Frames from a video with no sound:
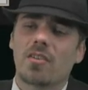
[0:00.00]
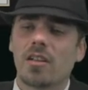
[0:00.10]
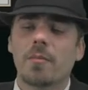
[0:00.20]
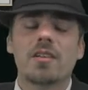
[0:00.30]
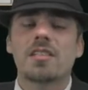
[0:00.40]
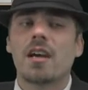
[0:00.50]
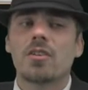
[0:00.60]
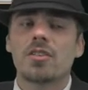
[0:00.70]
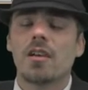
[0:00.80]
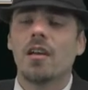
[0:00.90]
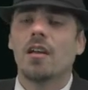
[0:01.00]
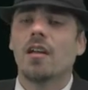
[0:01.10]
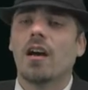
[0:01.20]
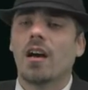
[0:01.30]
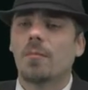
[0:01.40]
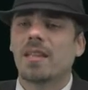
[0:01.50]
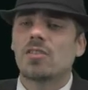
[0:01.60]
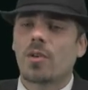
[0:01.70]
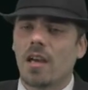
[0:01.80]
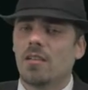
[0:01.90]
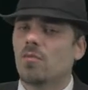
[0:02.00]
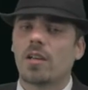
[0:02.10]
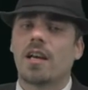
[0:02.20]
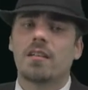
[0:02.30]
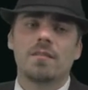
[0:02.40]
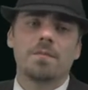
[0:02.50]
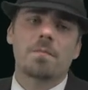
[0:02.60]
Crawling Barrens counters. But that's okay. We're not...